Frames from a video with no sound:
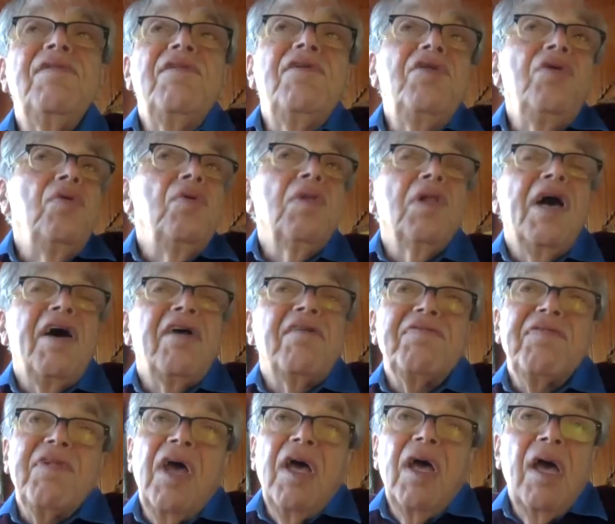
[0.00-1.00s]
in the New
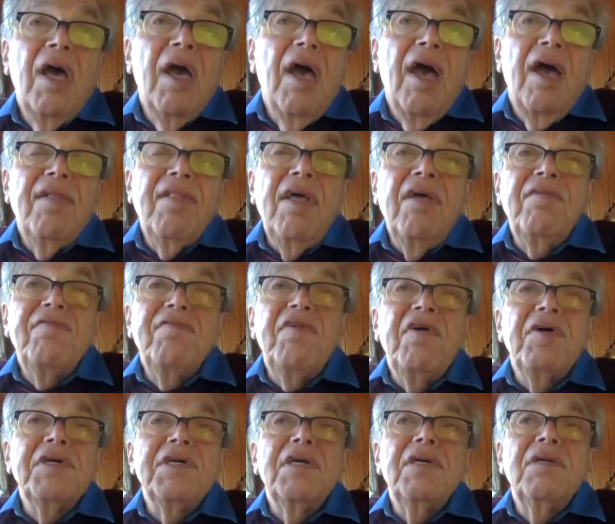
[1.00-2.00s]
Left. And then
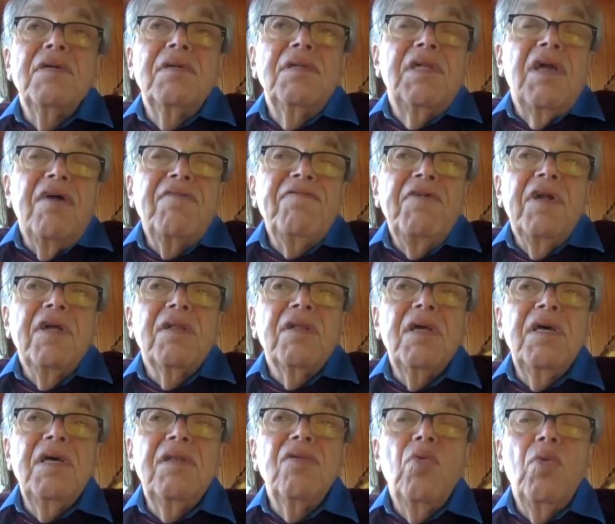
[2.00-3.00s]
very
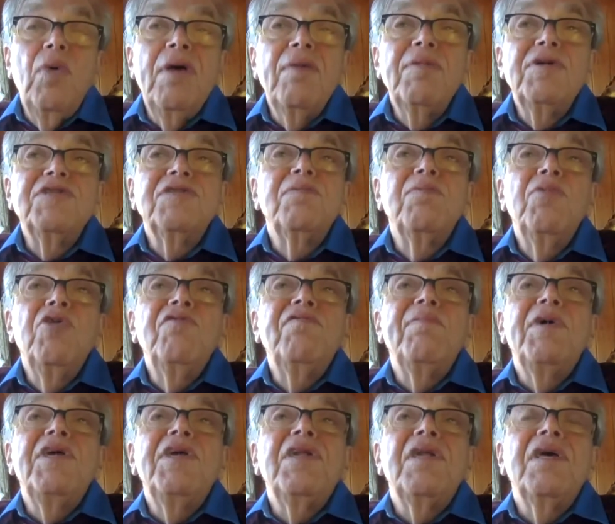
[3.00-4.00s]
definitely, the women's
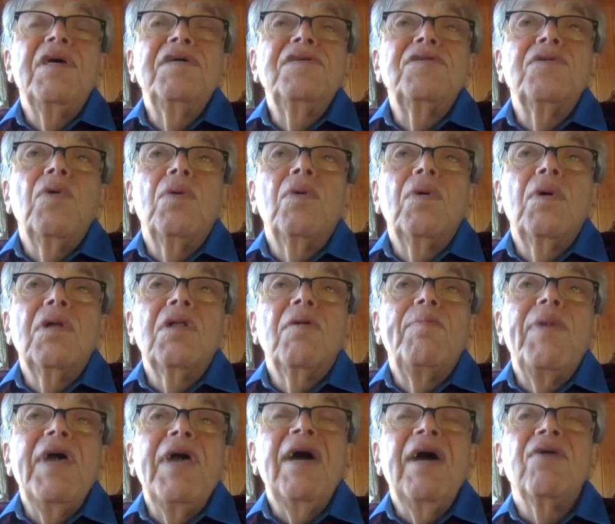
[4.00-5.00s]
movement is all
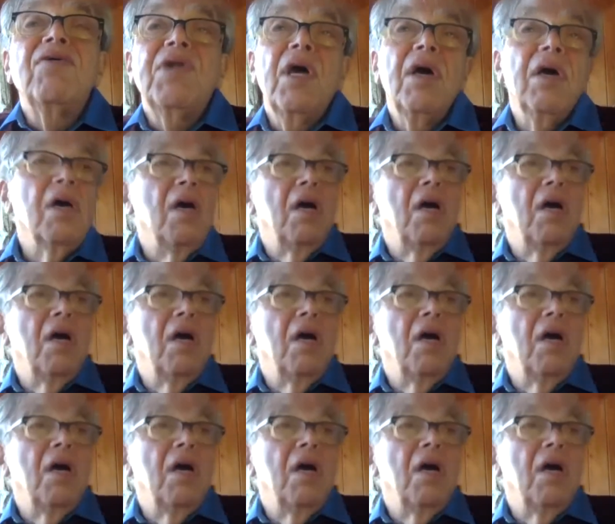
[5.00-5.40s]
about